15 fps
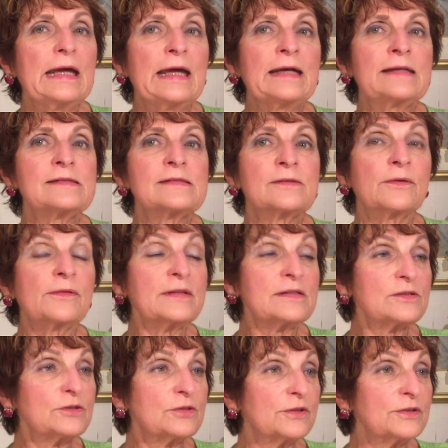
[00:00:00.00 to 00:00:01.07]
And so
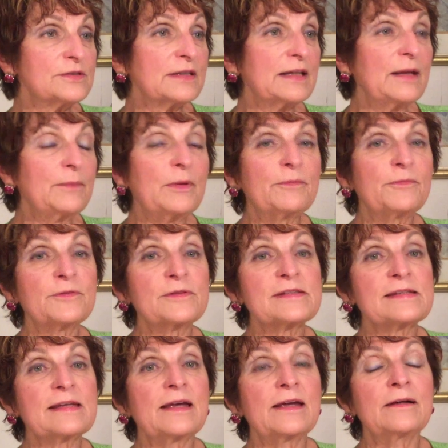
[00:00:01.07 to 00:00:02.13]
this church came up for
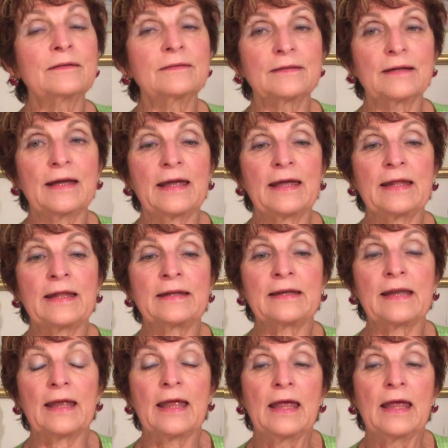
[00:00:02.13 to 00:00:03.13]
sale, and